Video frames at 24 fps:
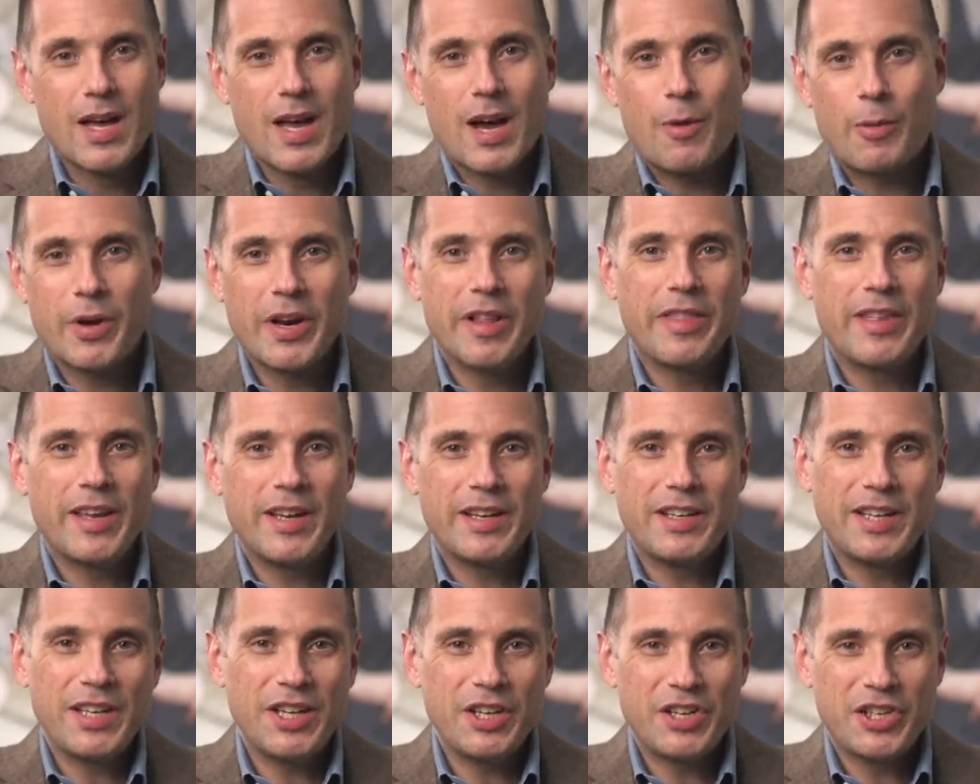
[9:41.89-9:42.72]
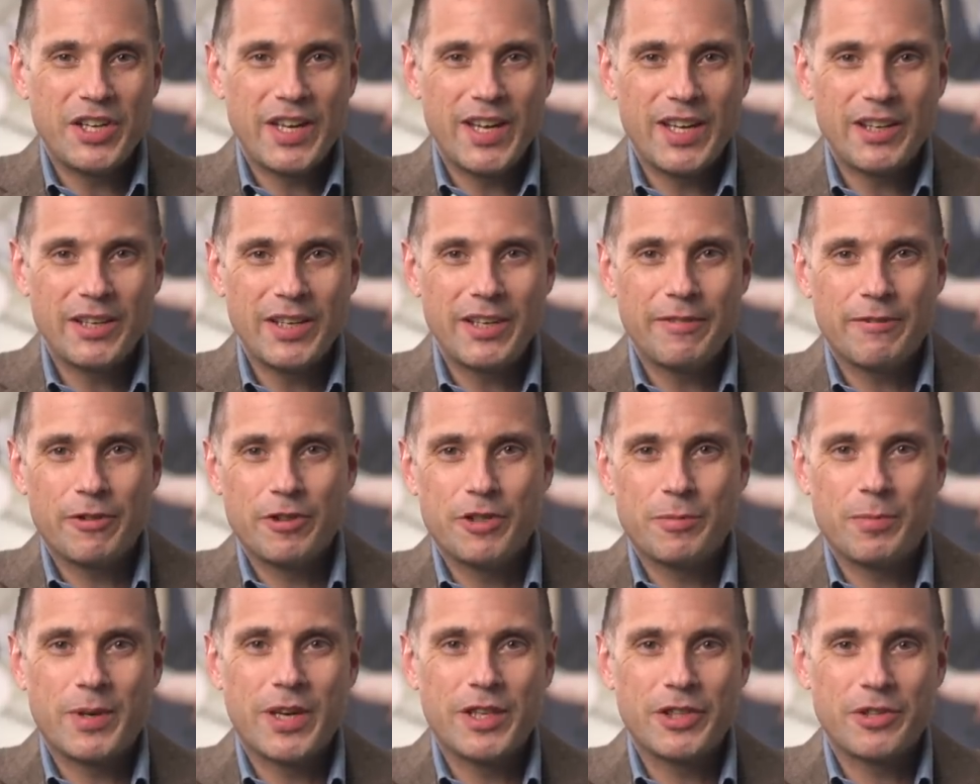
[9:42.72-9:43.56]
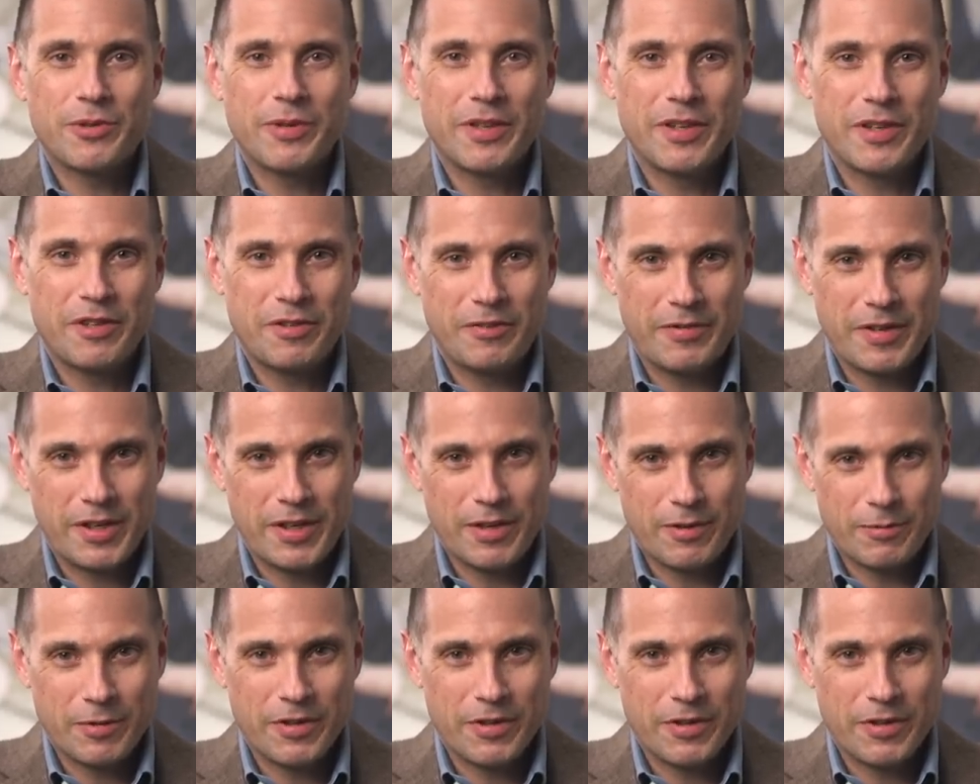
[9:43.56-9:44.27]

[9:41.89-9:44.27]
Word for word: I want to thank Tiege Hanley for sponsoring this video